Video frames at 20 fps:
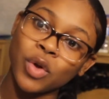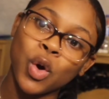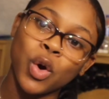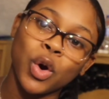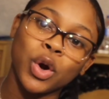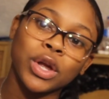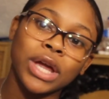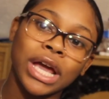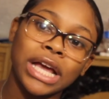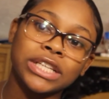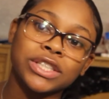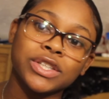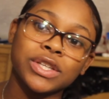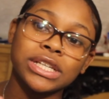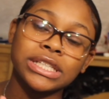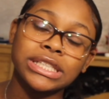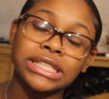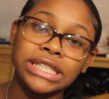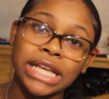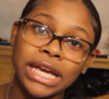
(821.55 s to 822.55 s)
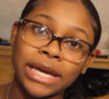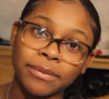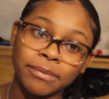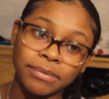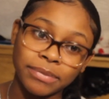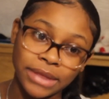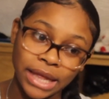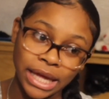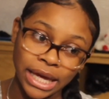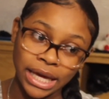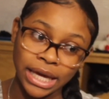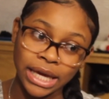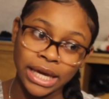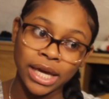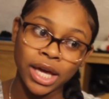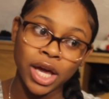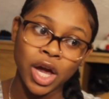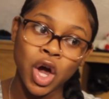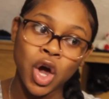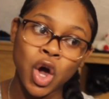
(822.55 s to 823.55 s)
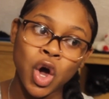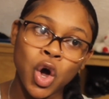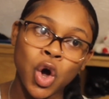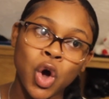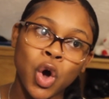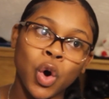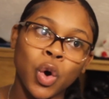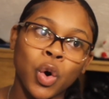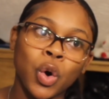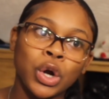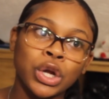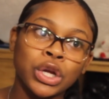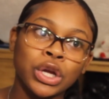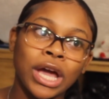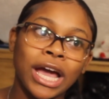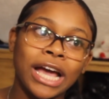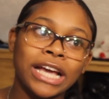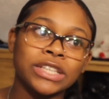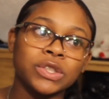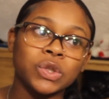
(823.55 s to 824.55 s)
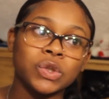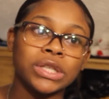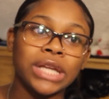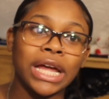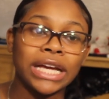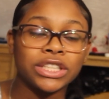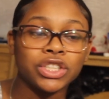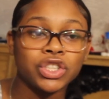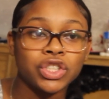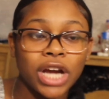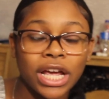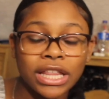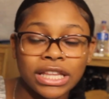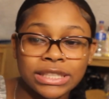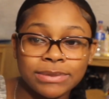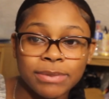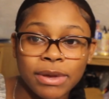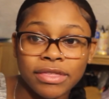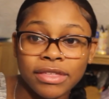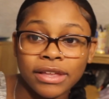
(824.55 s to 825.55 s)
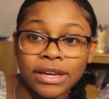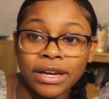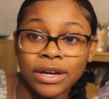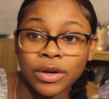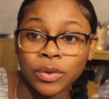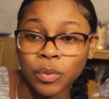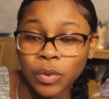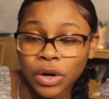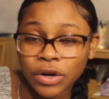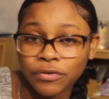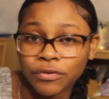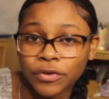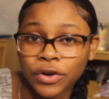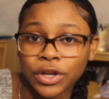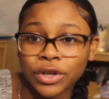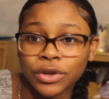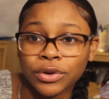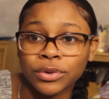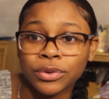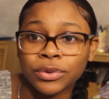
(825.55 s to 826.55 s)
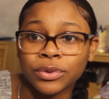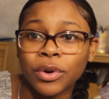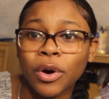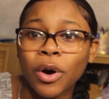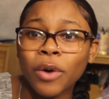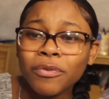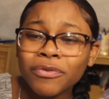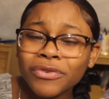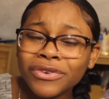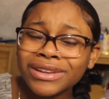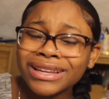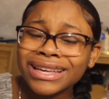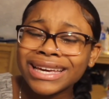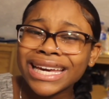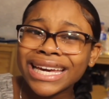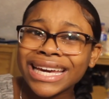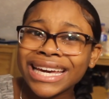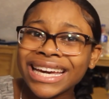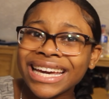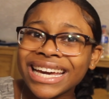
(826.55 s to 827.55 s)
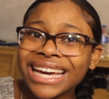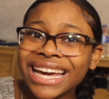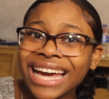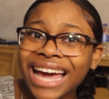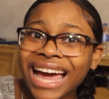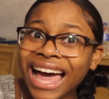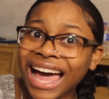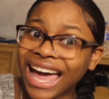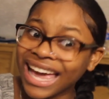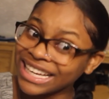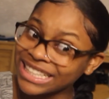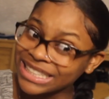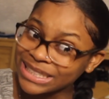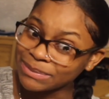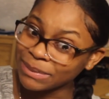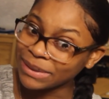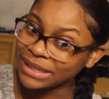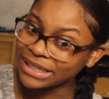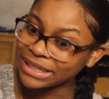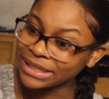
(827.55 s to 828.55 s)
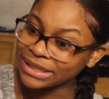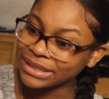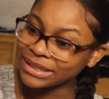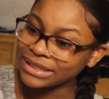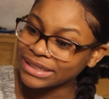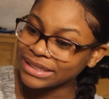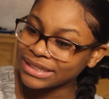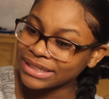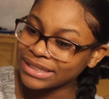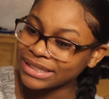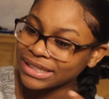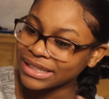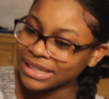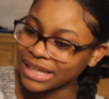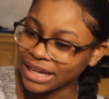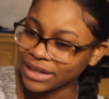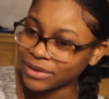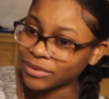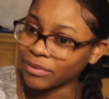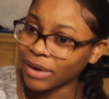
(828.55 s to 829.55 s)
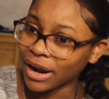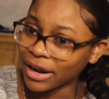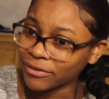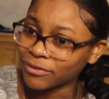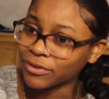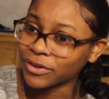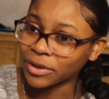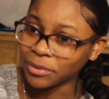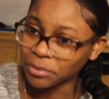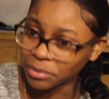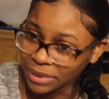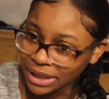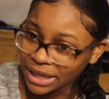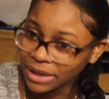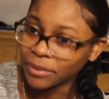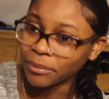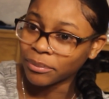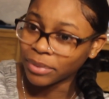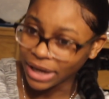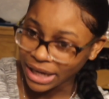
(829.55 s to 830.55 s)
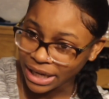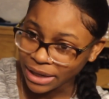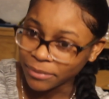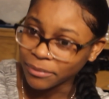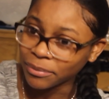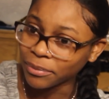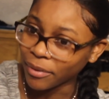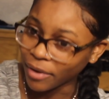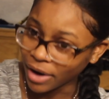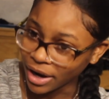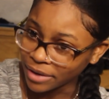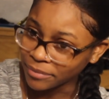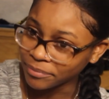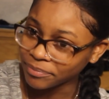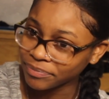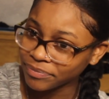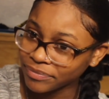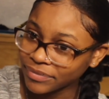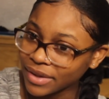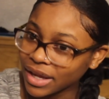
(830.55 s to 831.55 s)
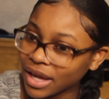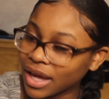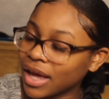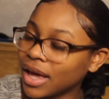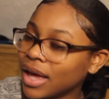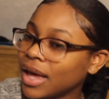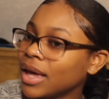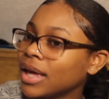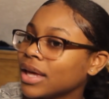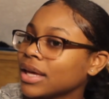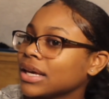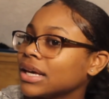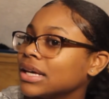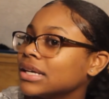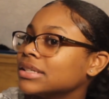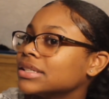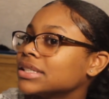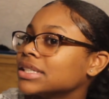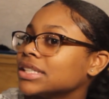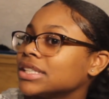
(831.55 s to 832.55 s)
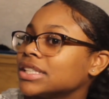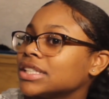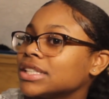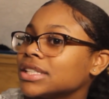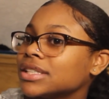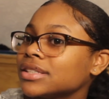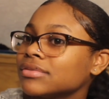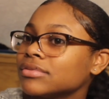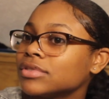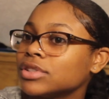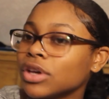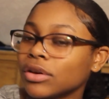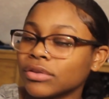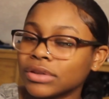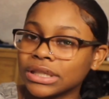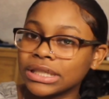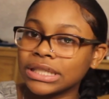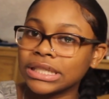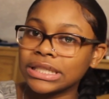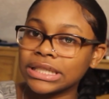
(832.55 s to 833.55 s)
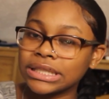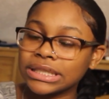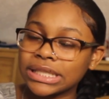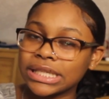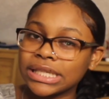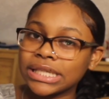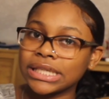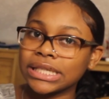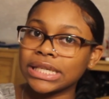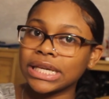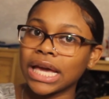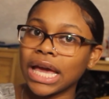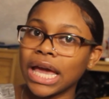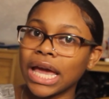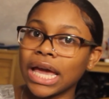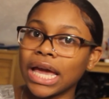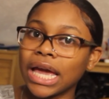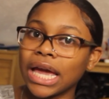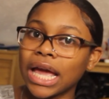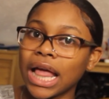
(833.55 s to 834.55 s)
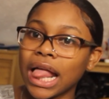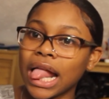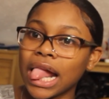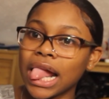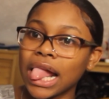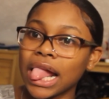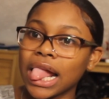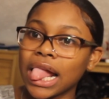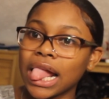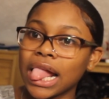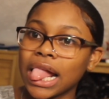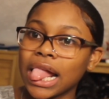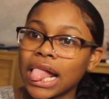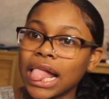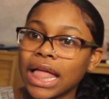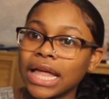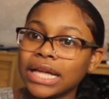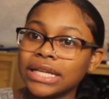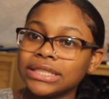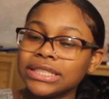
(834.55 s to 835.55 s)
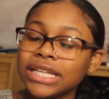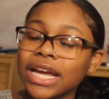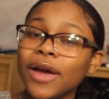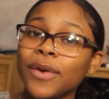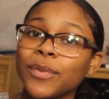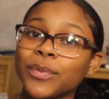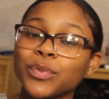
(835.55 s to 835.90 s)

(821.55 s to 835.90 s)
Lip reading: or you guys do the same thing, or you guys would like to try this method and it worked for you. Hopefully I explained it like right for the braiding part, because it's totally easy. And yeah.